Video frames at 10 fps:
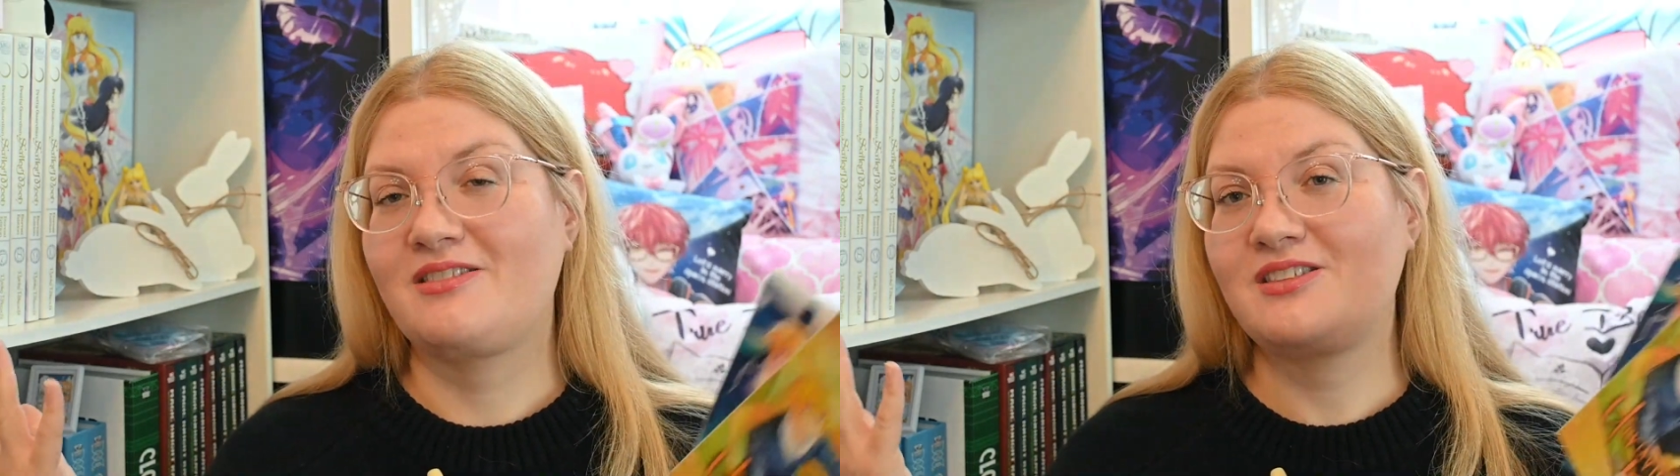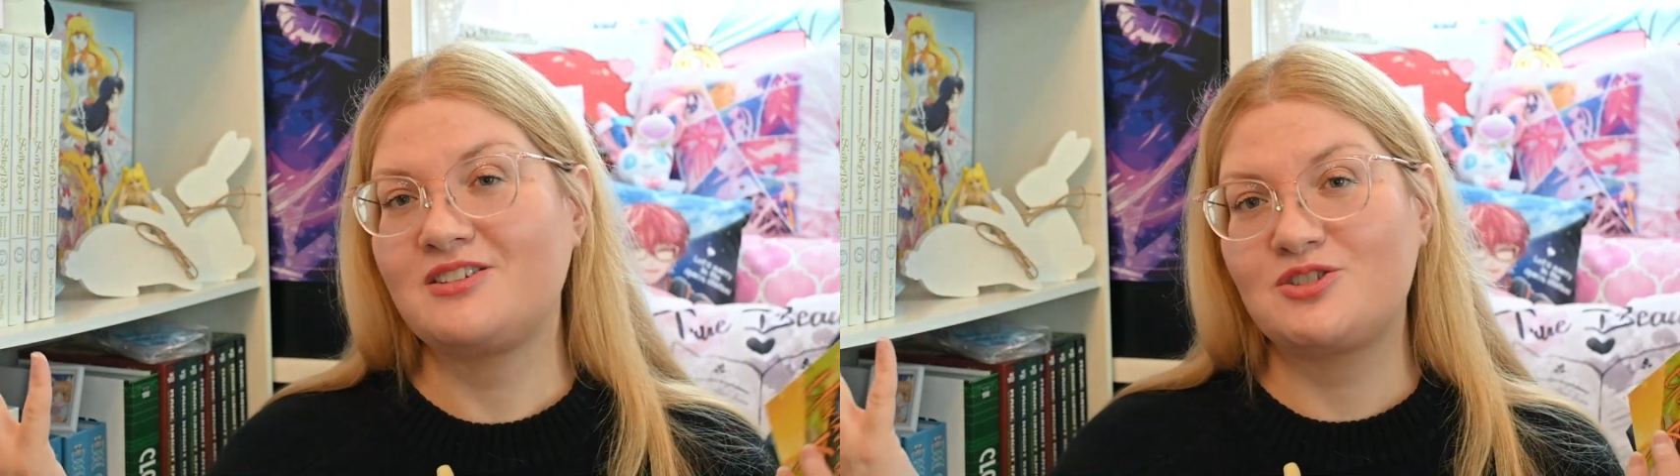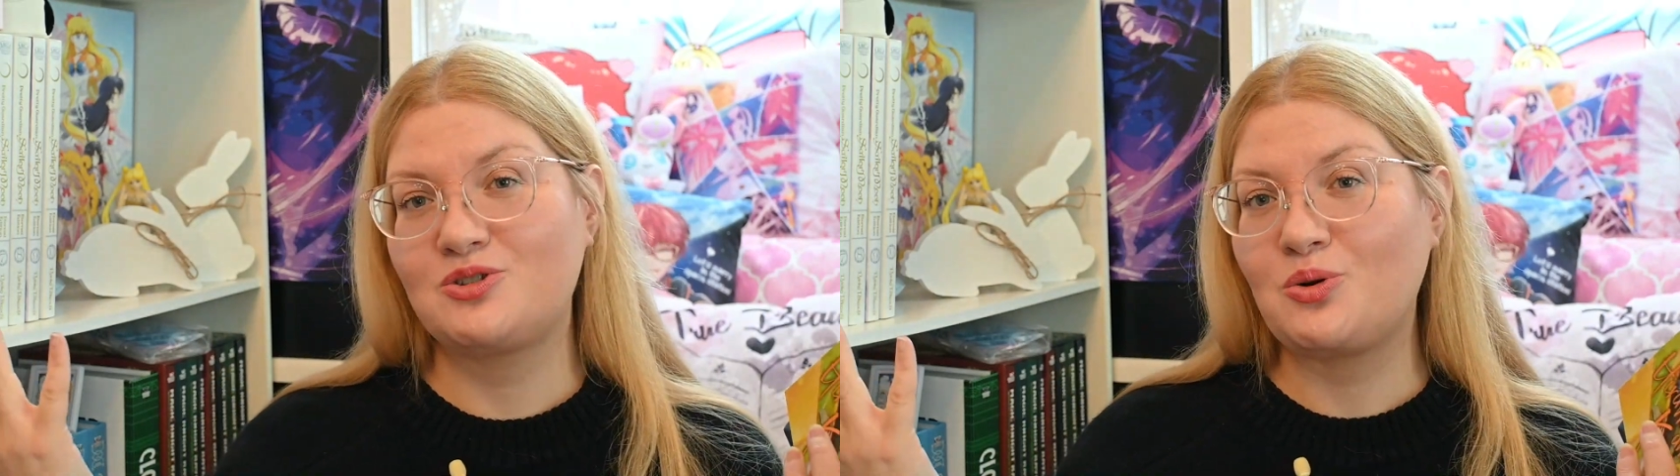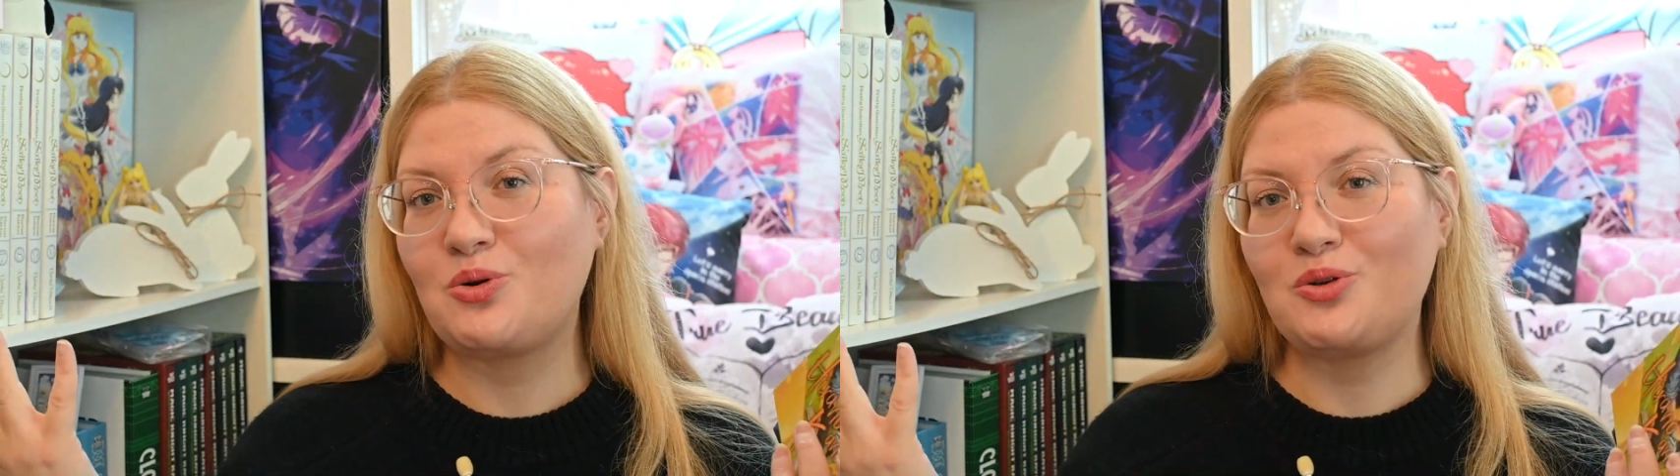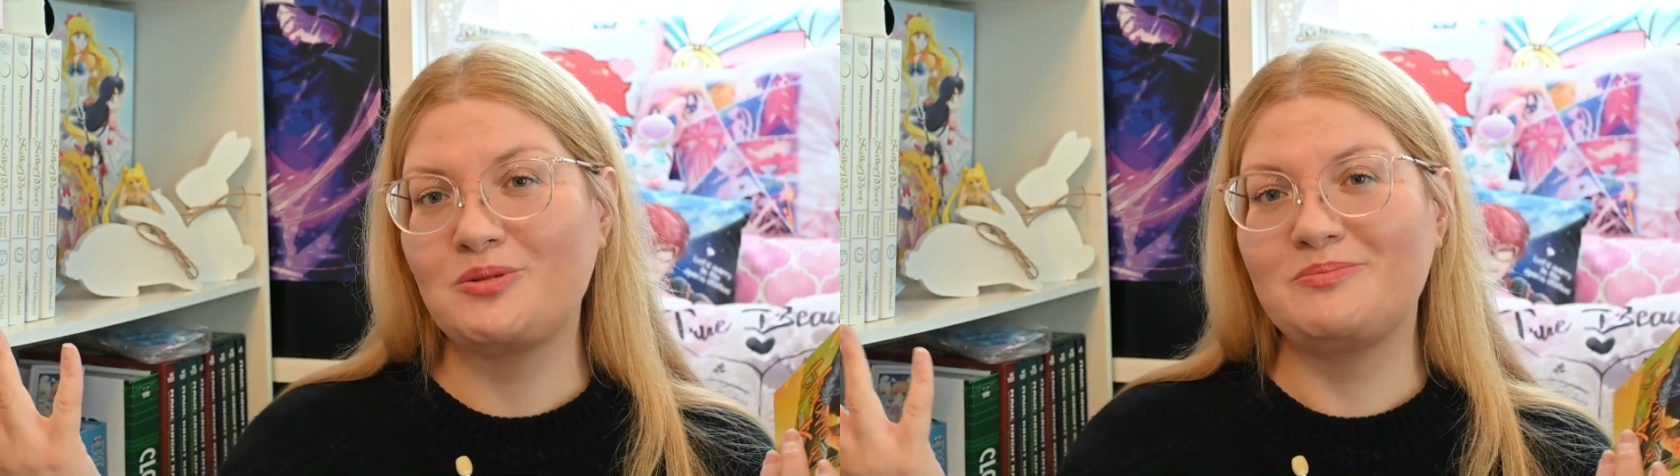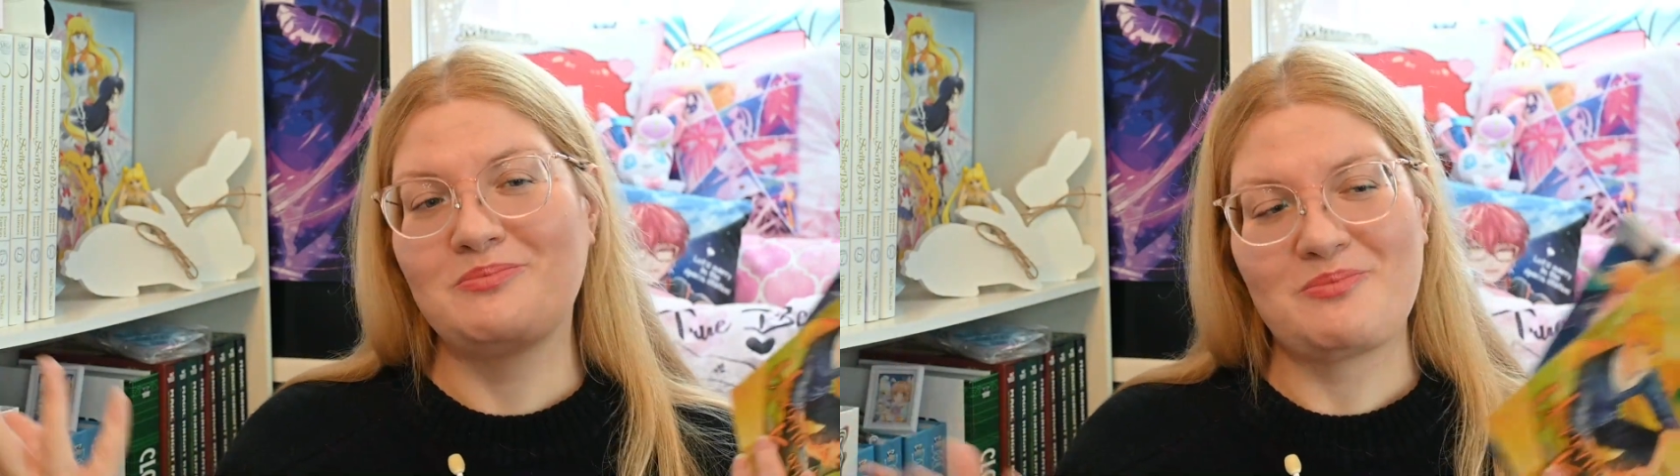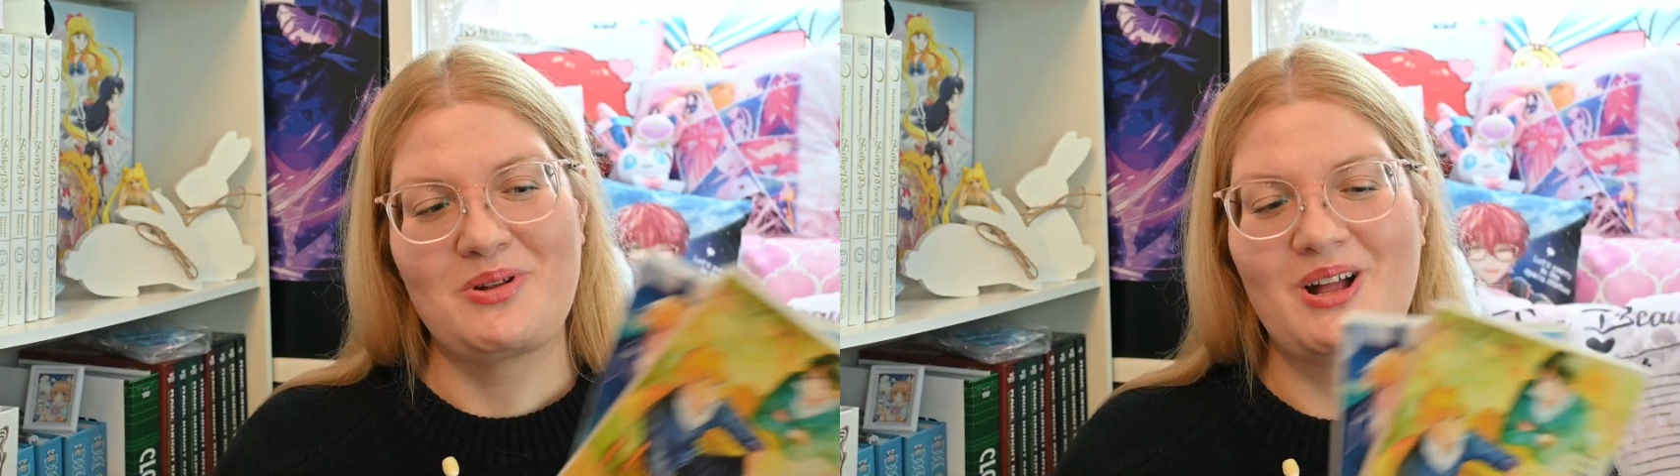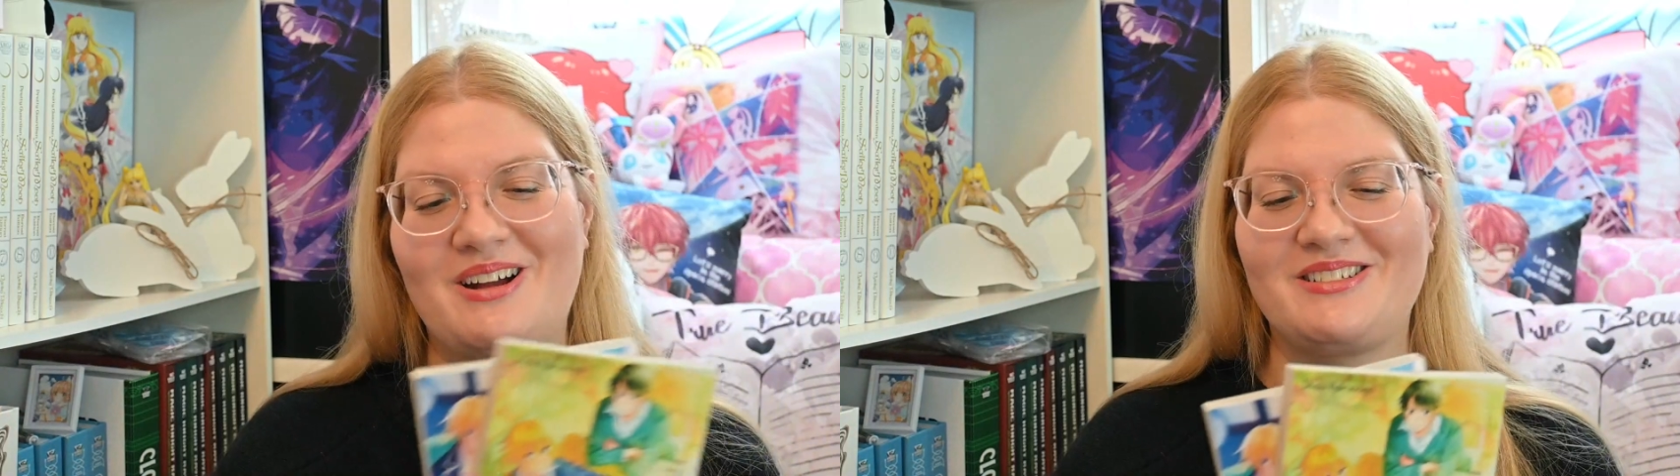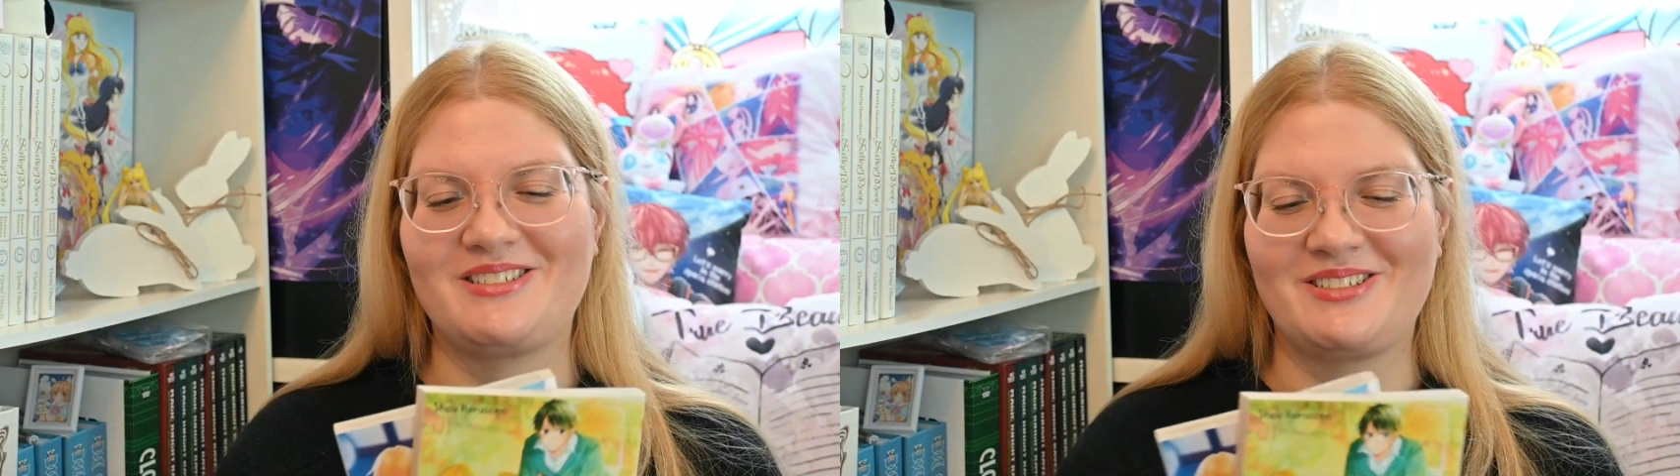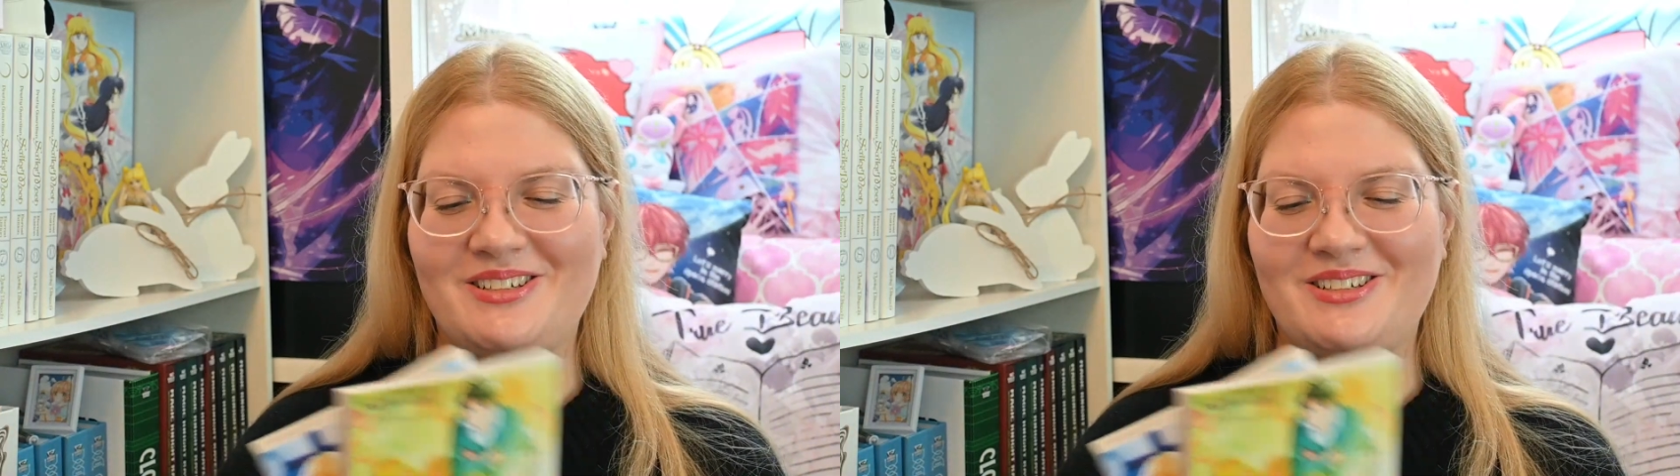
that's the whole plot